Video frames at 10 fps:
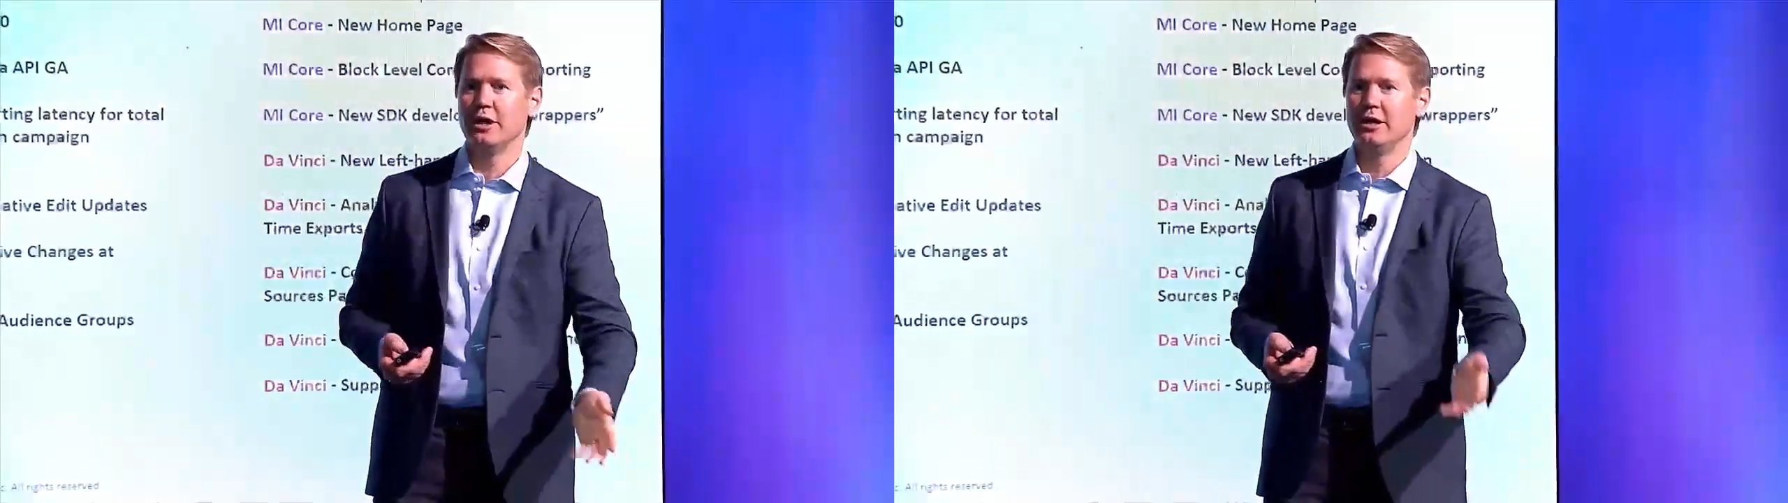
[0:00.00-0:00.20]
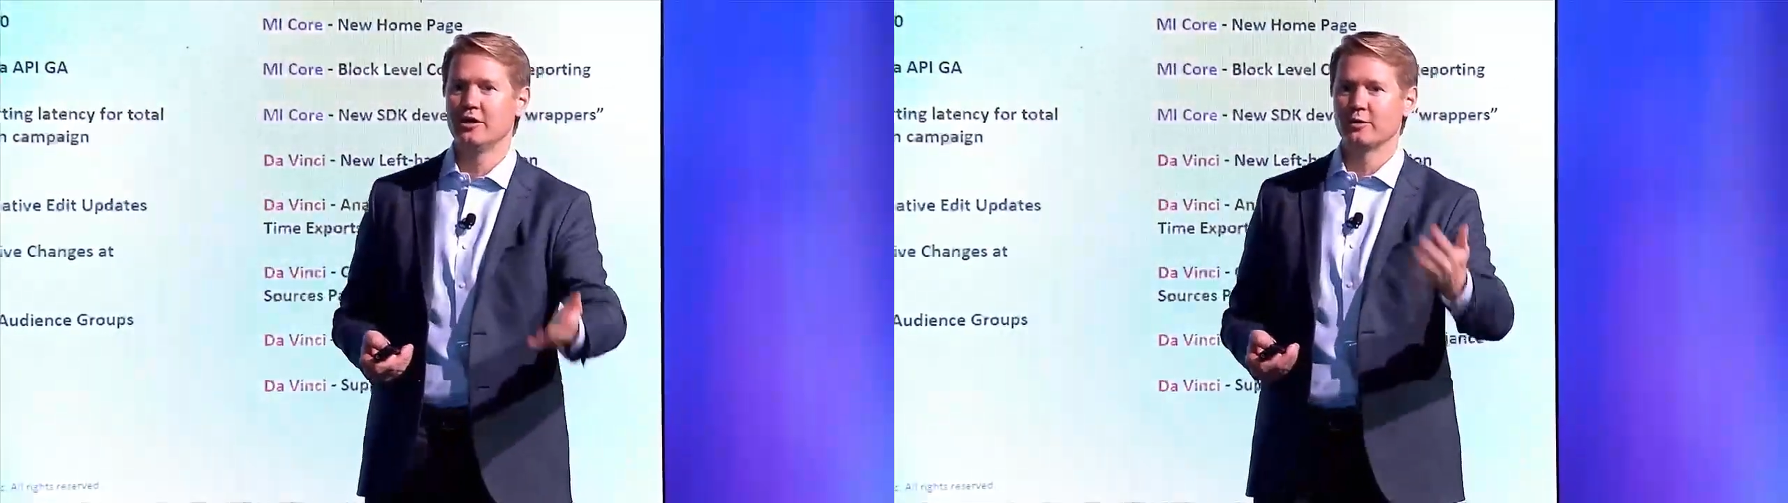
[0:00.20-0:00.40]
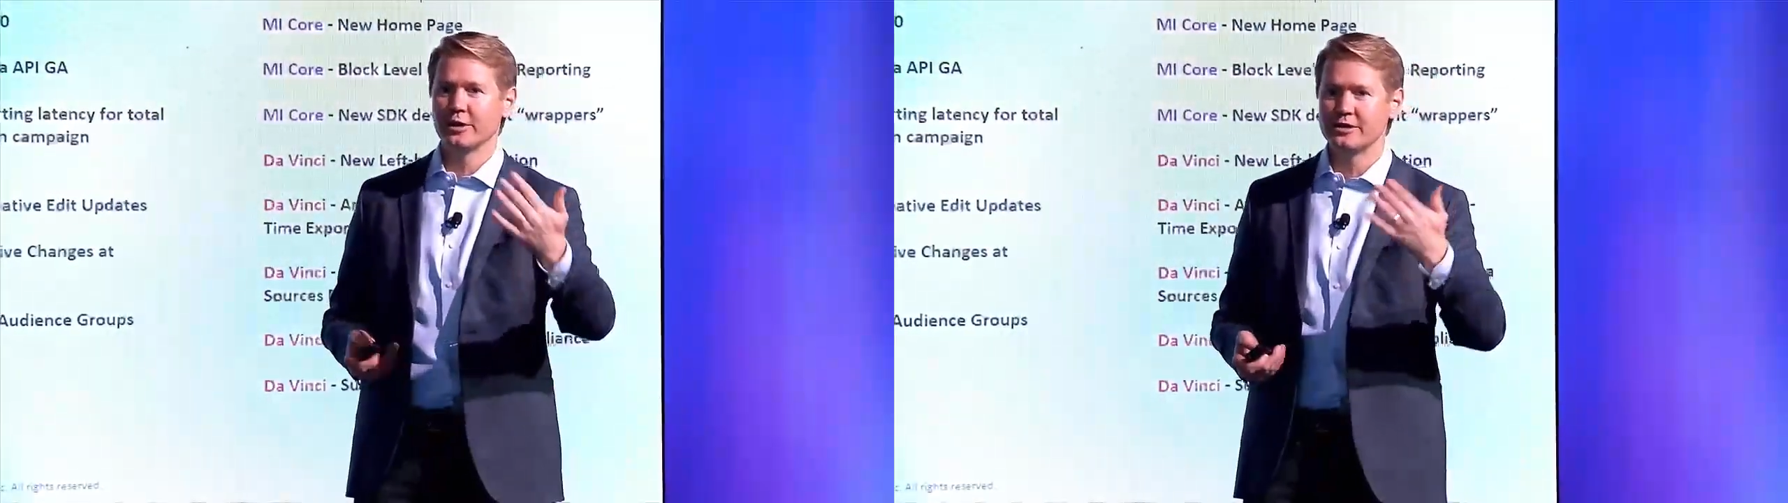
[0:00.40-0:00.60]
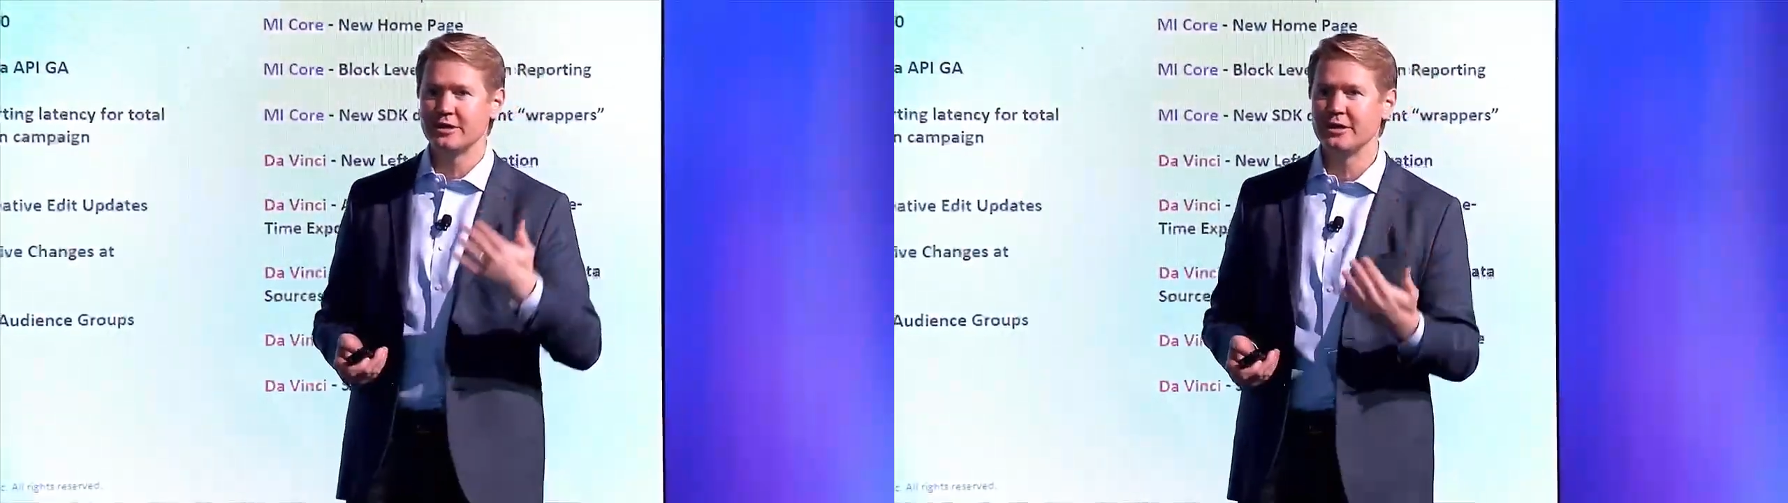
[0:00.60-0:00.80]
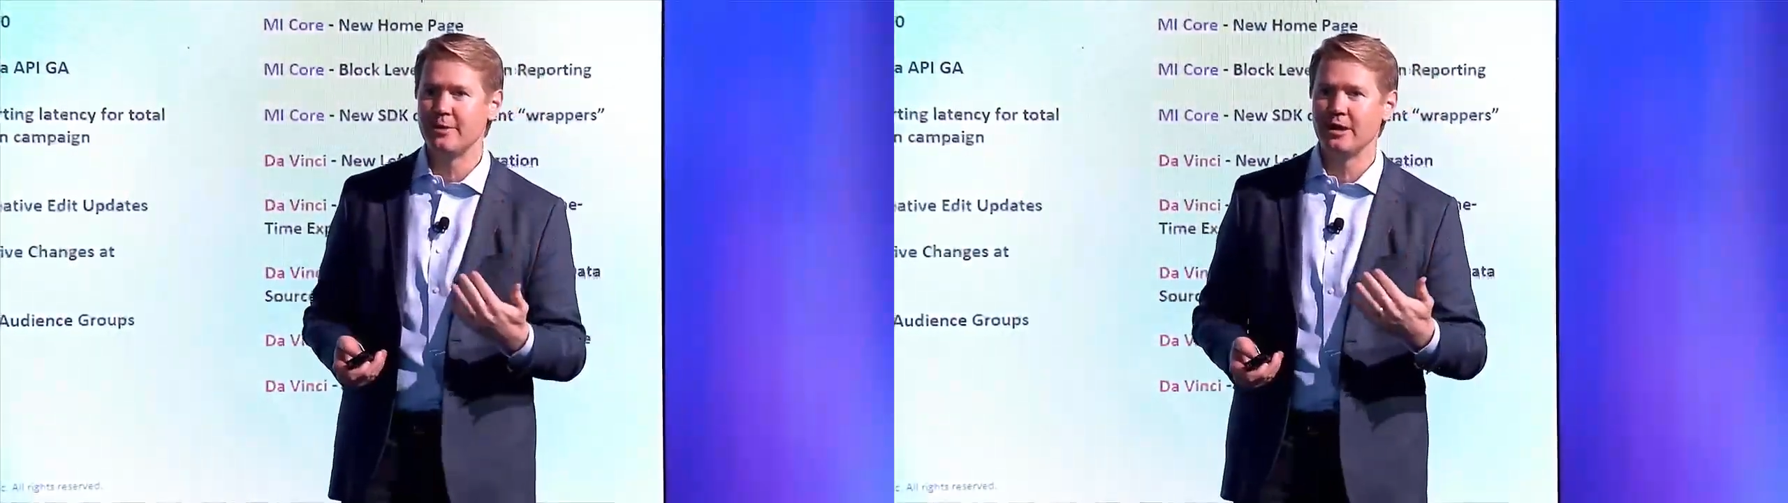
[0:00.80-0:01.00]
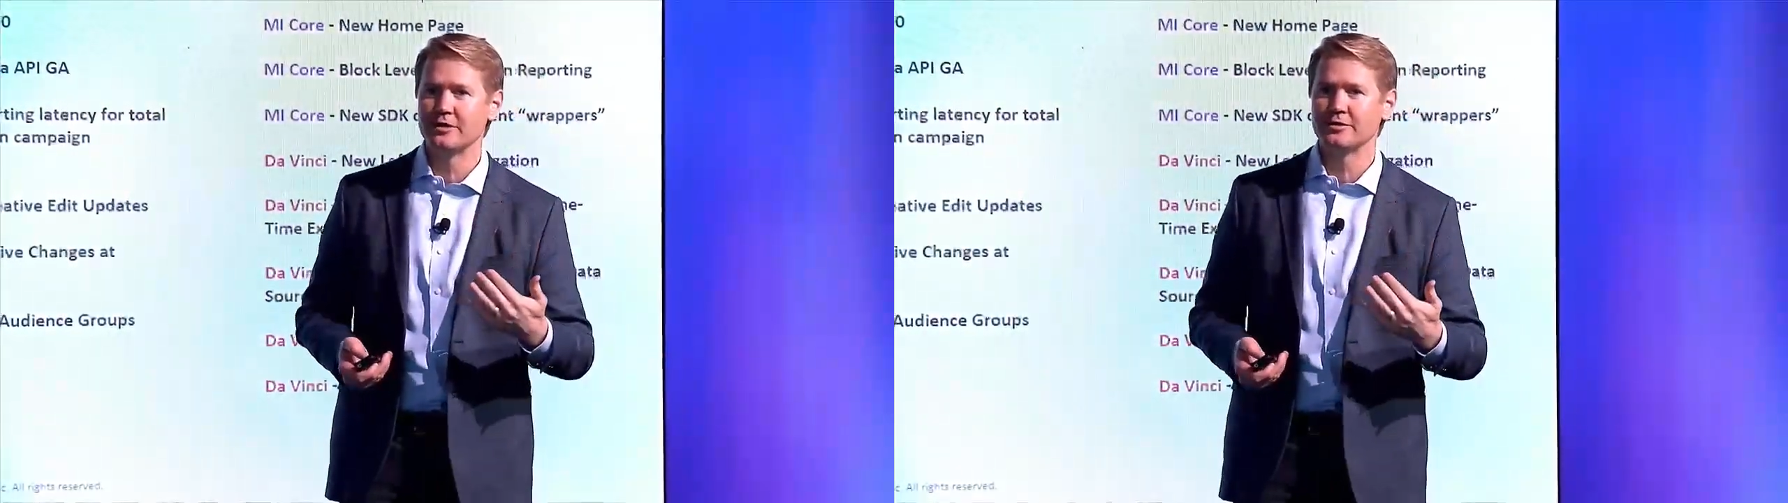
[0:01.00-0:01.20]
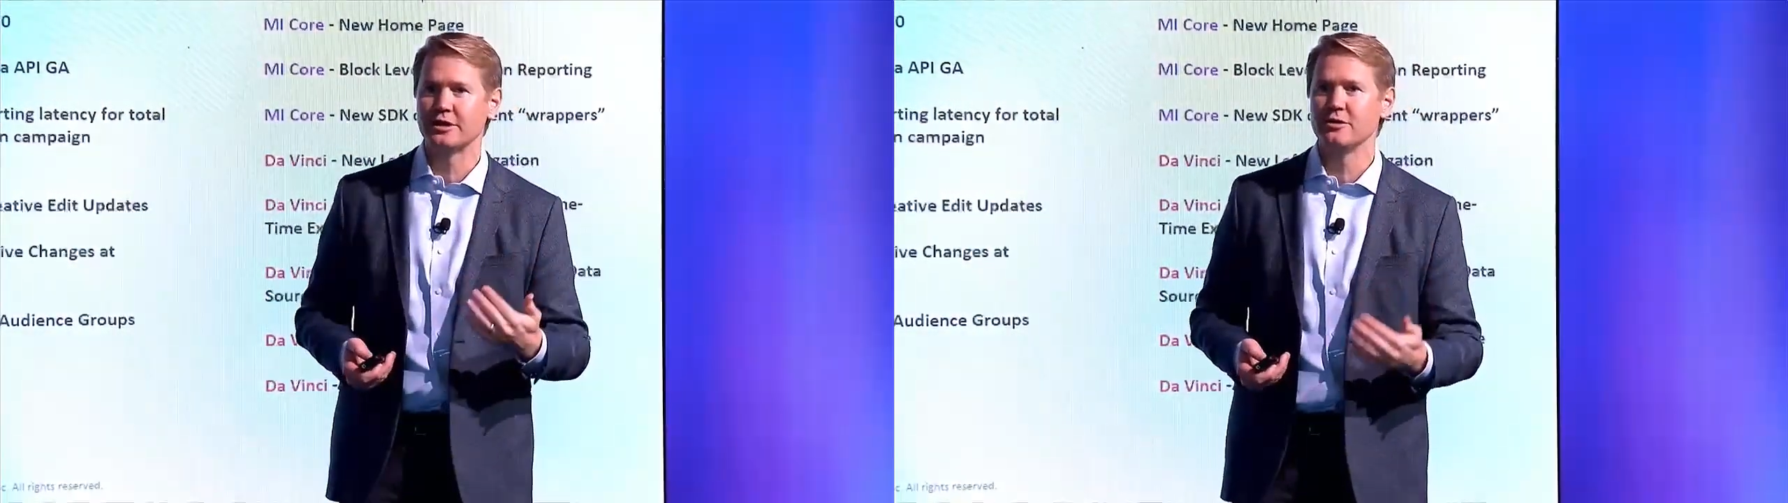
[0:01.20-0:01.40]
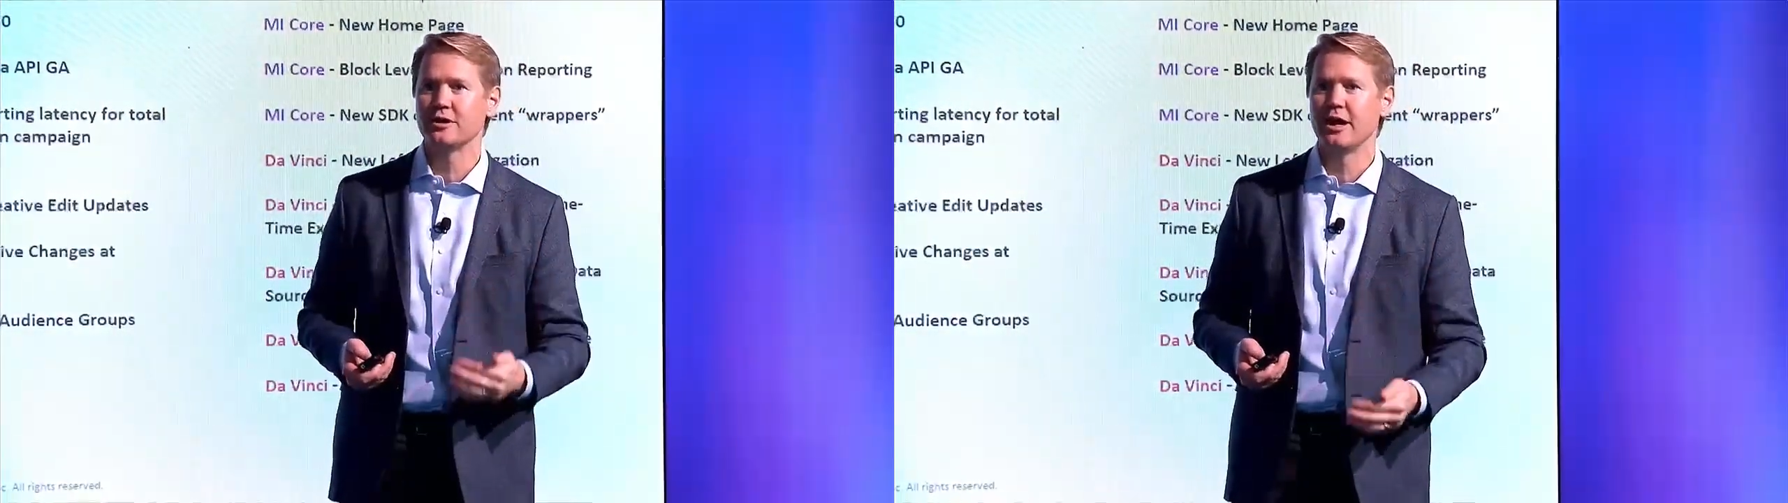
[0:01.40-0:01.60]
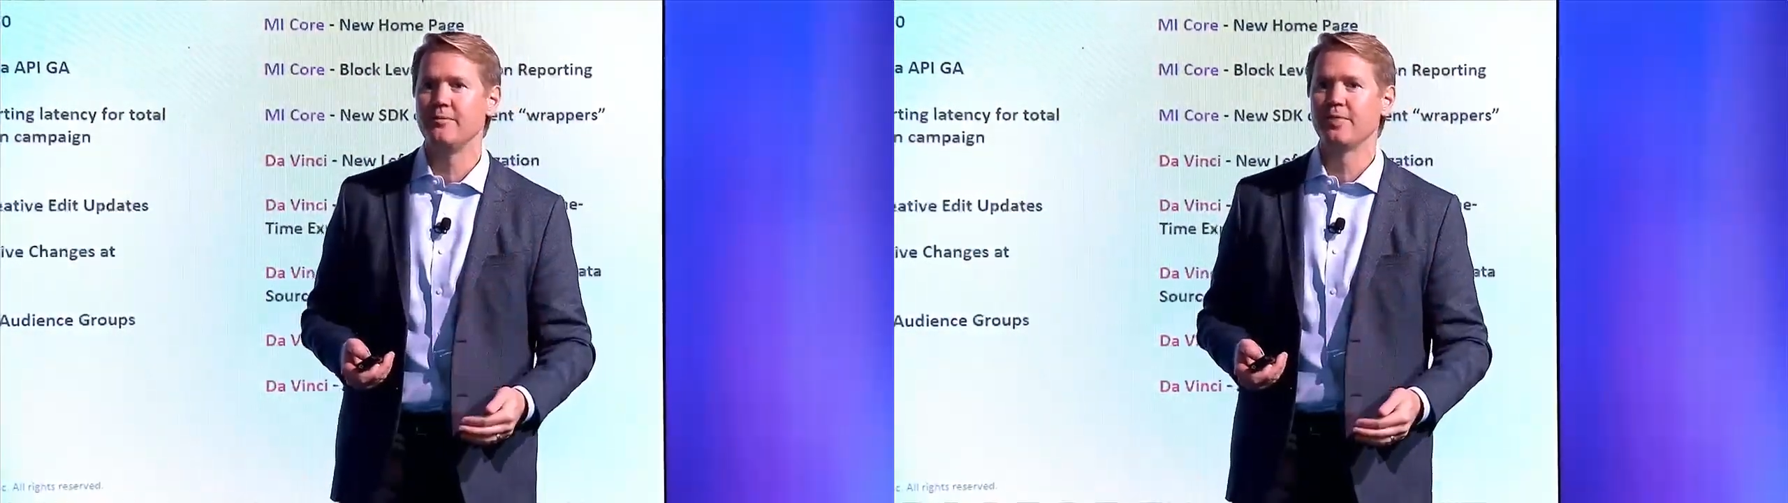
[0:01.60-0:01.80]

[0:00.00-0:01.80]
and the release emails that you get,